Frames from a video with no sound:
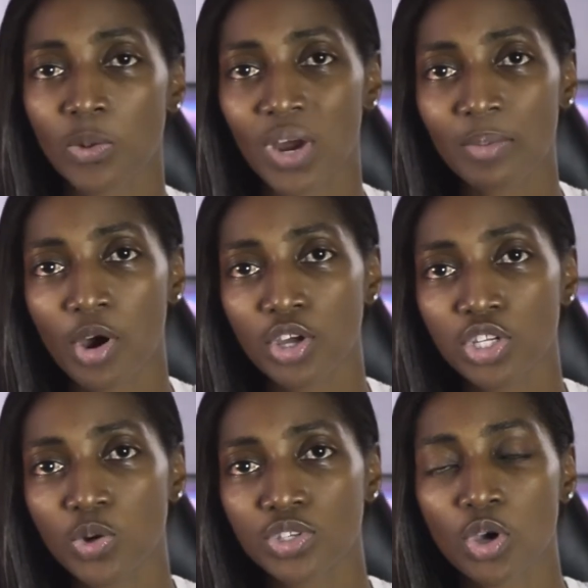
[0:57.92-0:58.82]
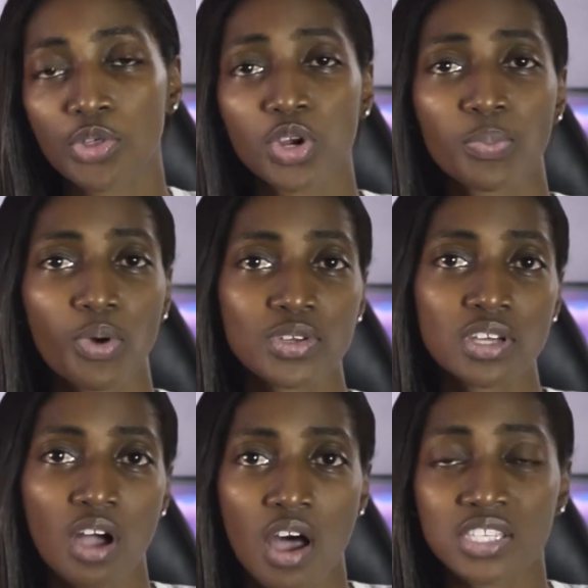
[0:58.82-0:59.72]
what I'm gonna do is go through the pros
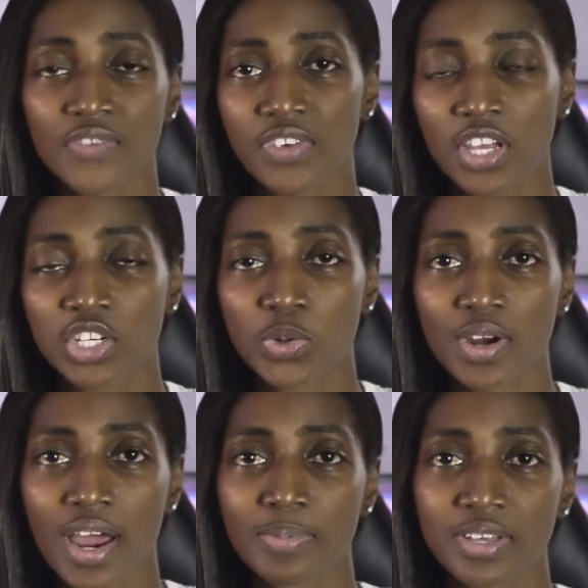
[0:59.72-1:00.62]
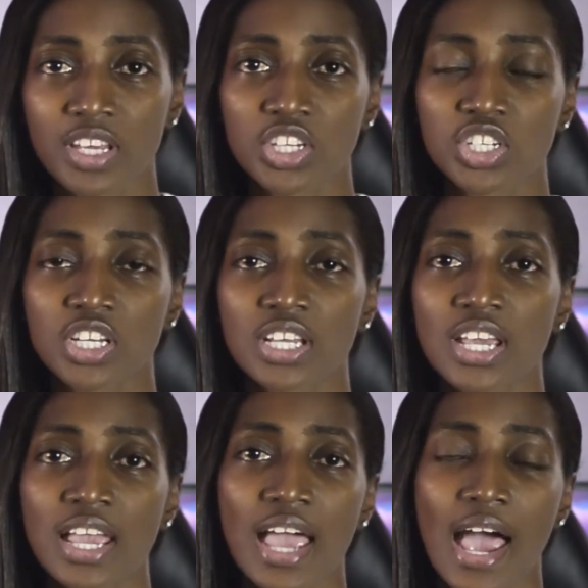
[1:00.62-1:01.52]
and cons of each Twitter application.
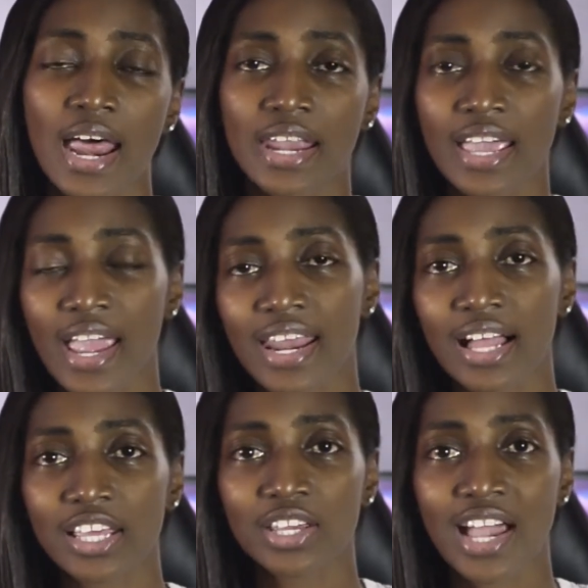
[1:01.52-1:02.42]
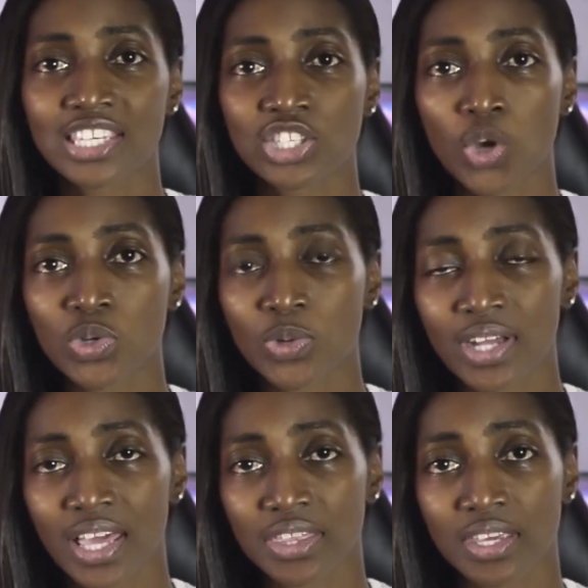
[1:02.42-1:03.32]
At the end, I'll let you guys know which one
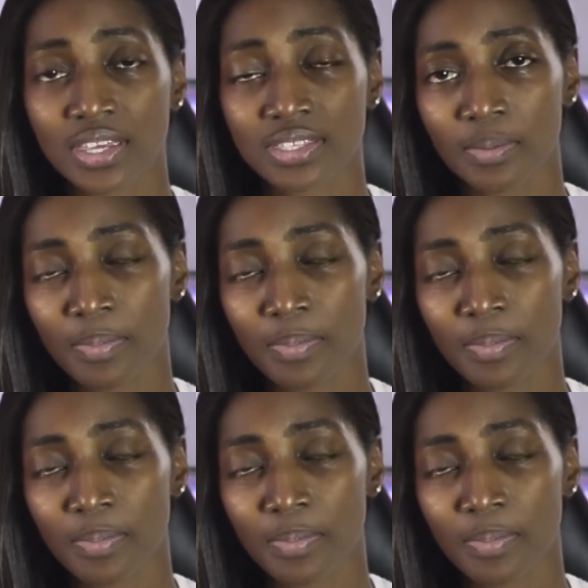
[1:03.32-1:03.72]
I think is the